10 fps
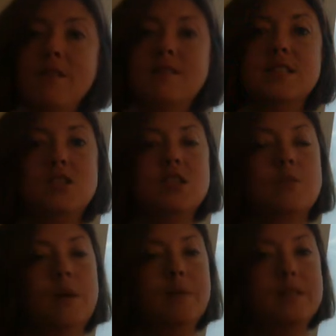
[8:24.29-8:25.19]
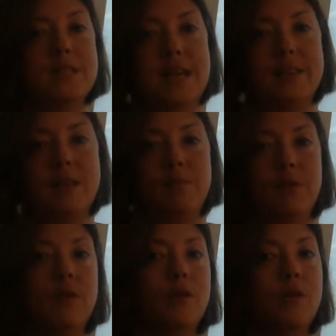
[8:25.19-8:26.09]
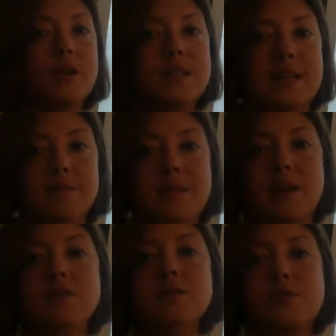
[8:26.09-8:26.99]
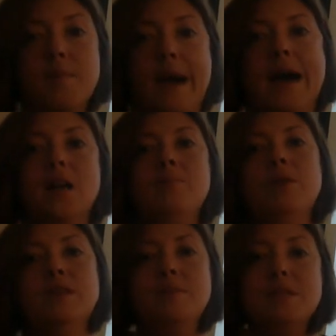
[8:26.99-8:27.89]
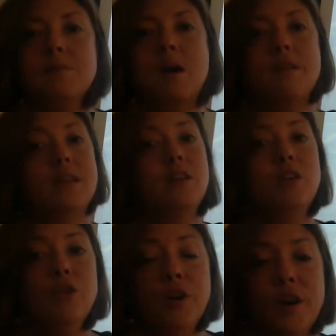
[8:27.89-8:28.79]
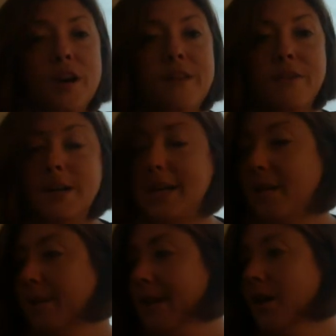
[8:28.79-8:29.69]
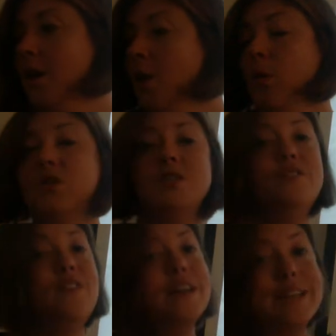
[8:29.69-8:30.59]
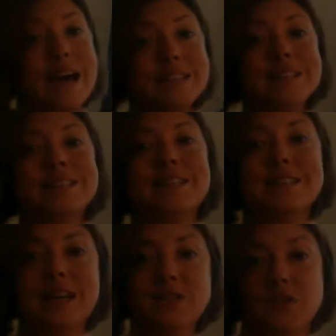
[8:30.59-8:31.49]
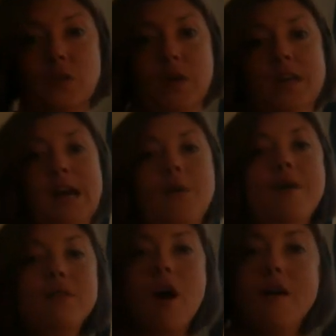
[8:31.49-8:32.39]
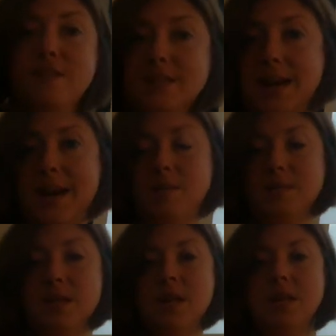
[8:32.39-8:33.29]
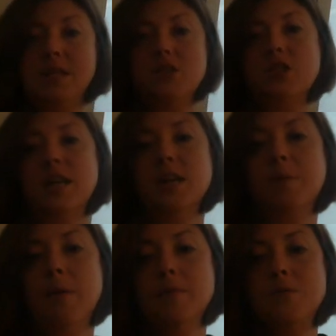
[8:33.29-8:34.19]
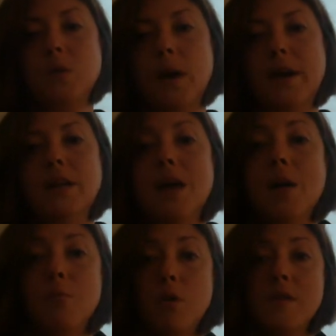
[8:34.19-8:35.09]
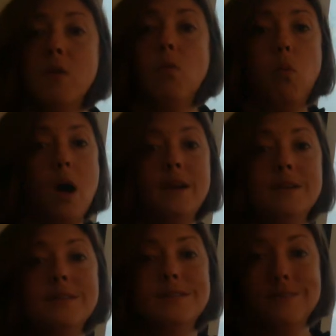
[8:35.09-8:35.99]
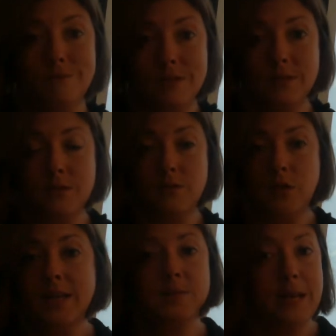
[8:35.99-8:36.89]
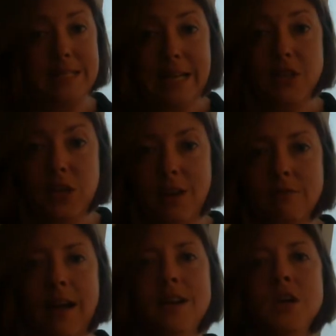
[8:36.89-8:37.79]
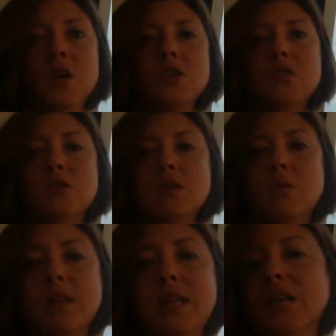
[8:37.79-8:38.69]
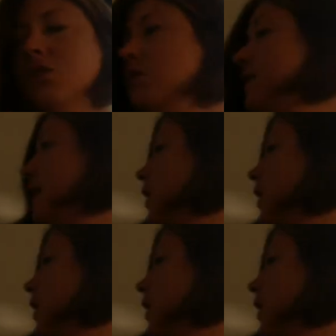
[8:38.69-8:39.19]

physicians were able to take the umbilical cord stem cells from Adam, put them into Molly, and cure her of her anemia, which is a fantastic success story. However, oftentimes these genetic problems require a lot more than one transplantation, right? So one of the issues that